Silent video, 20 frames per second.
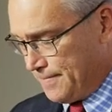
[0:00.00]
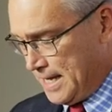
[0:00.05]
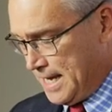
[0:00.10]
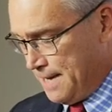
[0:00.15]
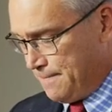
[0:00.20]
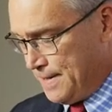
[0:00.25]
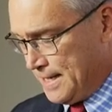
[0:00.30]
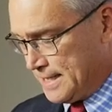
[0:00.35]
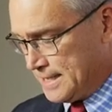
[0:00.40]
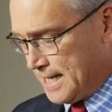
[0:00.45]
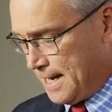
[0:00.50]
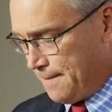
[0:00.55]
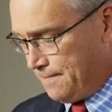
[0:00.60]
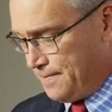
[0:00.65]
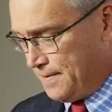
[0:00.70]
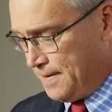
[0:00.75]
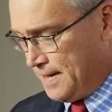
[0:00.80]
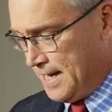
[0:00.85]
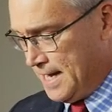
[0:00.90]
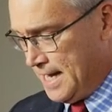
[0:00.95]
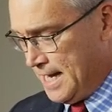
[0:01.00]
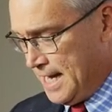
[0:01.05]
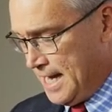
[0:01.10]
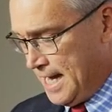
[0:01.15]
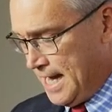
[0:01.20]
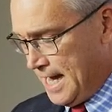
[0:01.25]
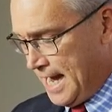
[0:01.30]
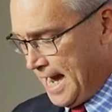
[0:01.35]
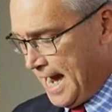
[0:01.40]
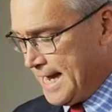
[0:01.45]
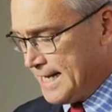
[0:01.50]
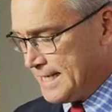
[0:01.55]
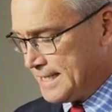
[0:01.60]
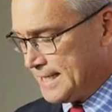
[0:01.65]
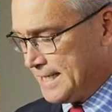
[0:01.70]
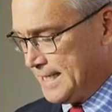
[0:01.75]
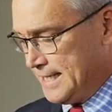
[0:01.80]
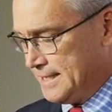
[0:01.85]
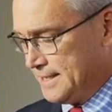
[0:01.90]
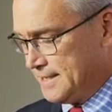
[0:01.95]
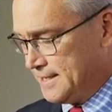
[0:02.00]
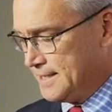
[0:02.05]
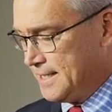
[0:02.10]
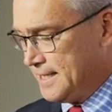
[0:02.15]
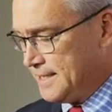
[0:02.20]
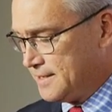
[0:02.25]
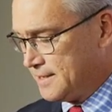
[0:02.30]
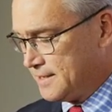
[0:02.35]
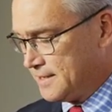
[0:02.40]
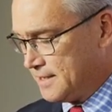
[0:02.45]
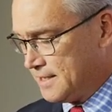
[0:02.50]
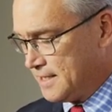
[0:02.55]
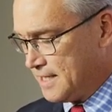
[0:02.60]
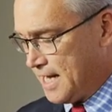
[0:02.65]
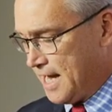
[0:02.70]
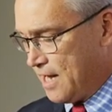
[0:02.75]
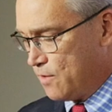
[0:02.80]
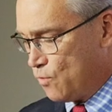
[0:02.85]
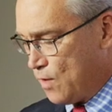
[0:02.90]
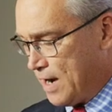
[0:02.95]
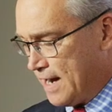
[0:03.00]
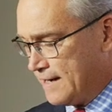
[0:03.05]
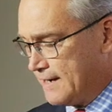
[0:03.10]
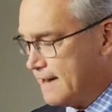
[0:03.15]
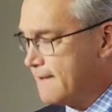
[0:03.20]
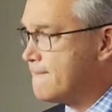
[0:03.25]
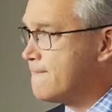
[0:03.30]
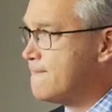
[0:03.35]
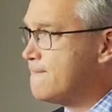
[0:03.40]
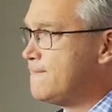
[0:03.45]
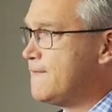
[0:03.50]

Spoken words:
He picked up 18 seats and won